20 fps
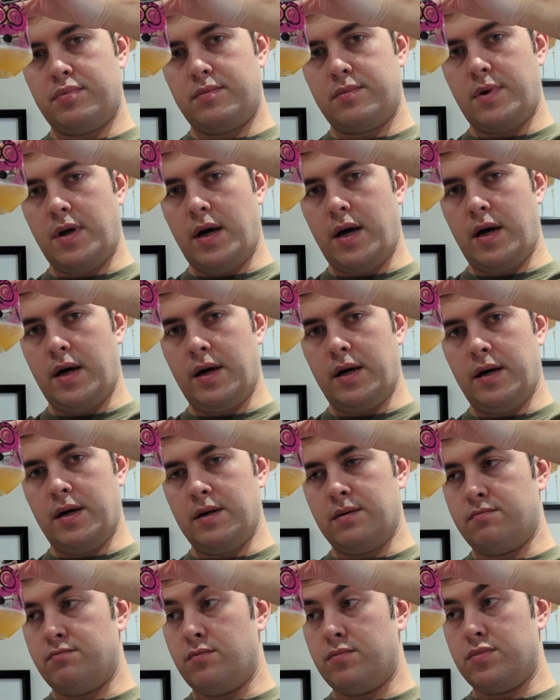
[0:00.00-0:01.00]

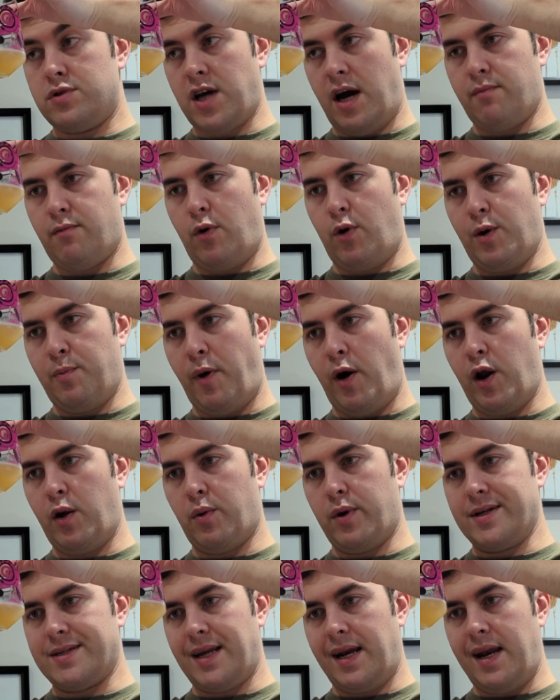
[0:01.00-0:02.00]
the jam Roly Poly
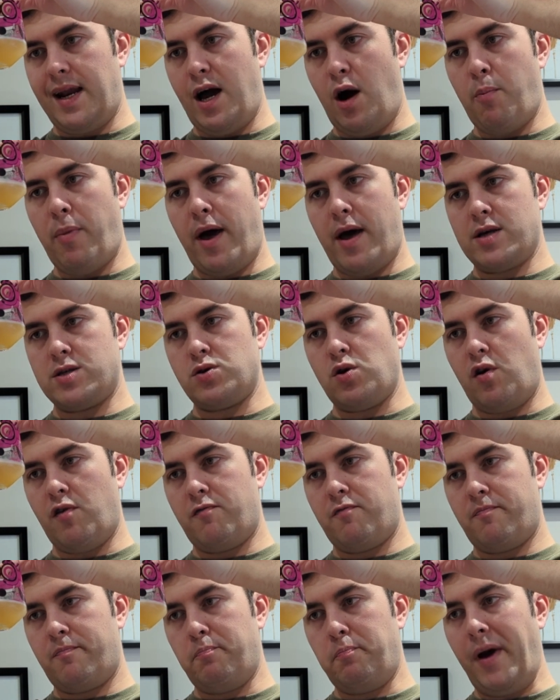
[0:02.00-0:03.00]
one is a little bit sort
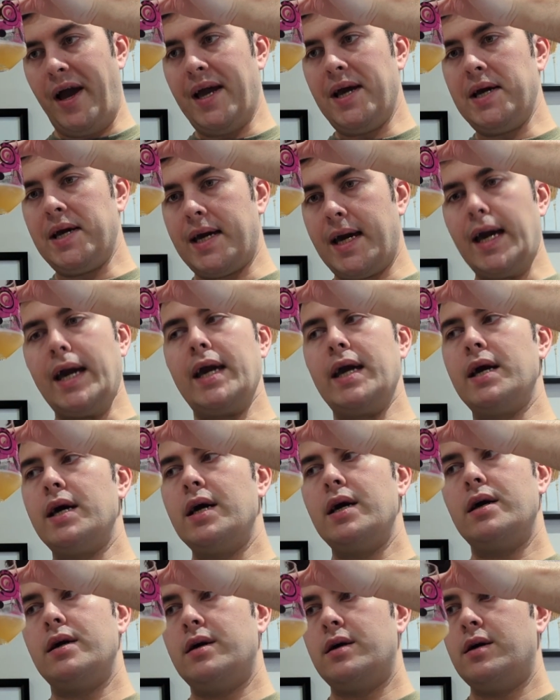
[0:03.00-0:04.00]
of pinky,
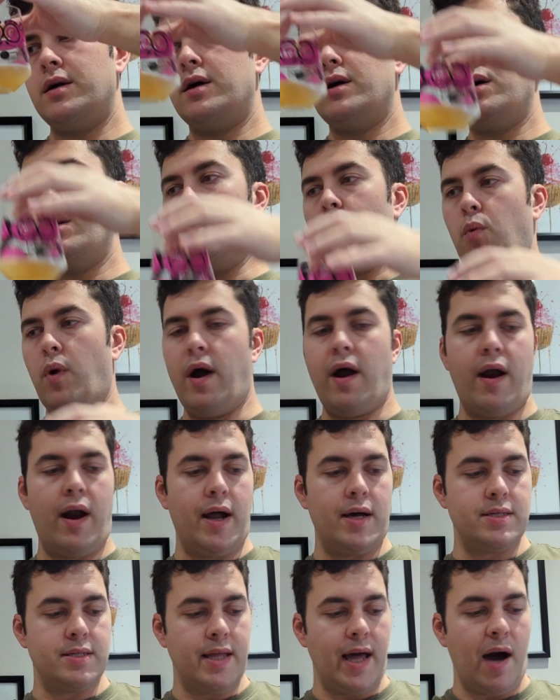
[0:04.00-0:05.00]

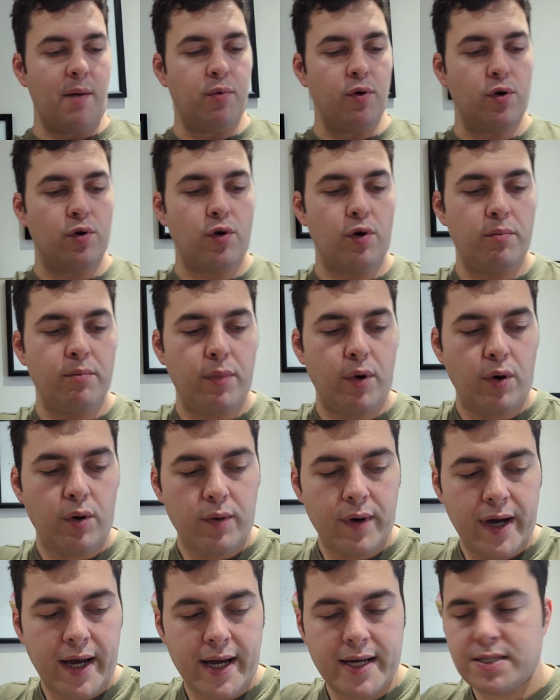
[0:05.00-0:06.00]
whereas the Apple
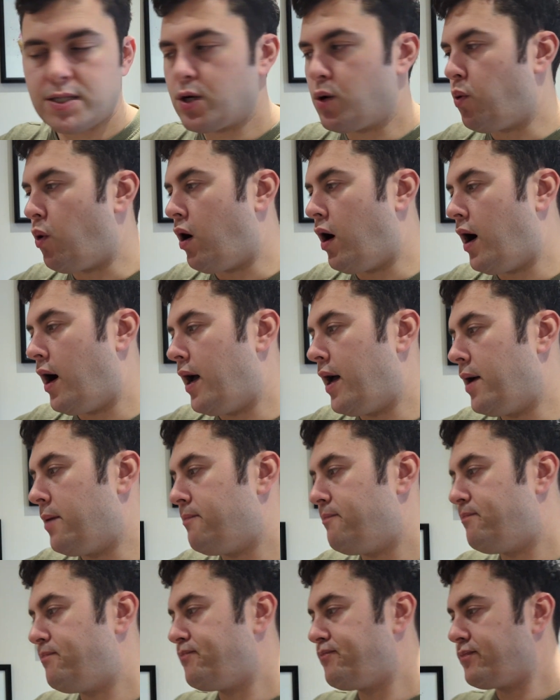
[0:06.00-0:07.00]
Crumble is quite
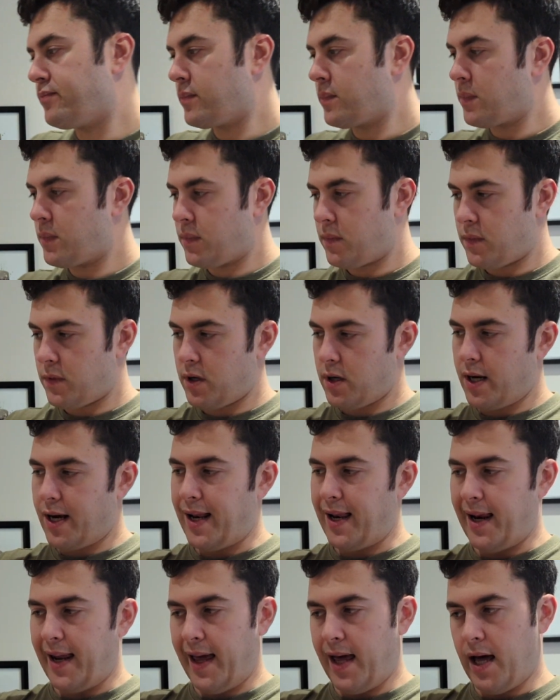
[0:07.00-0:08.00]

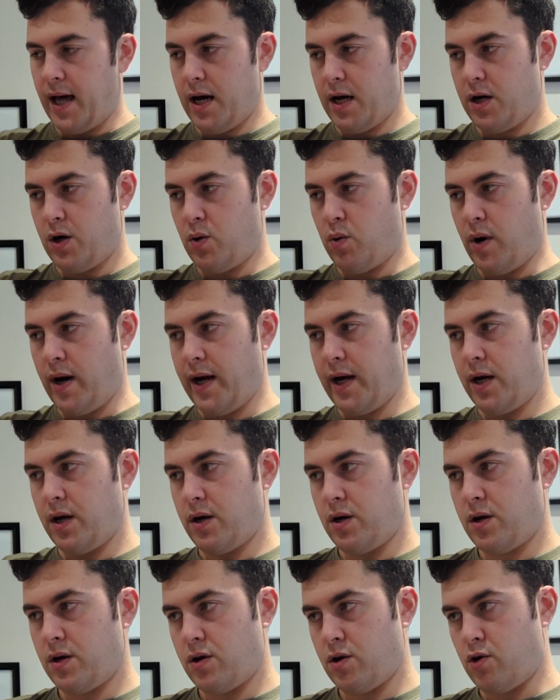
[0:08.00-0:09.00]
clear, quite
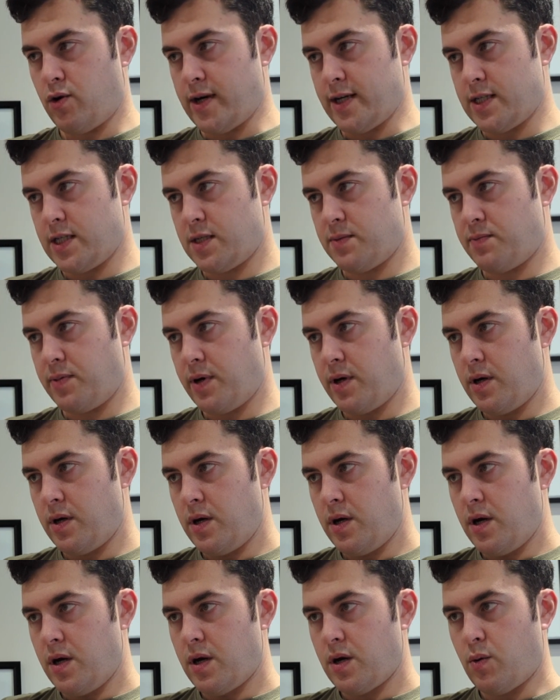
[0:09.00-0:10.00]
crisp,
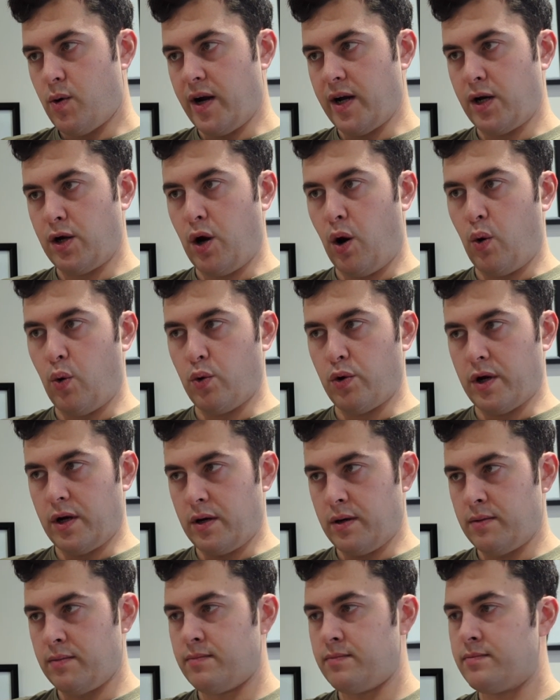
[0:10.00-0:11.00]
quite
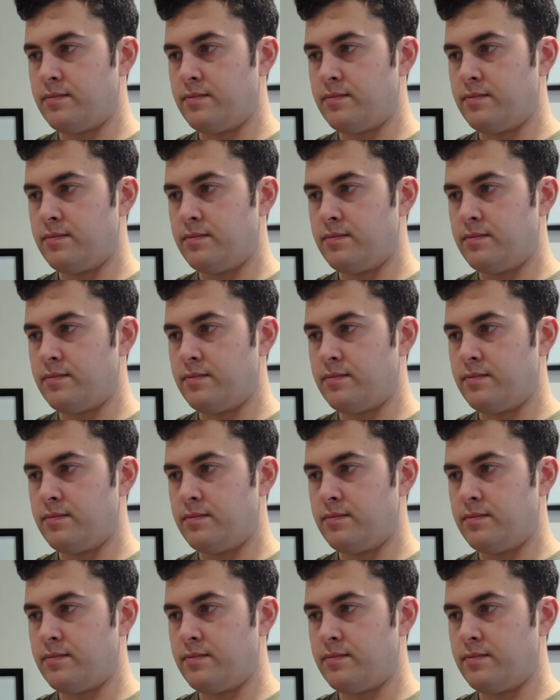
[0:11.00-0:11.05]
golden.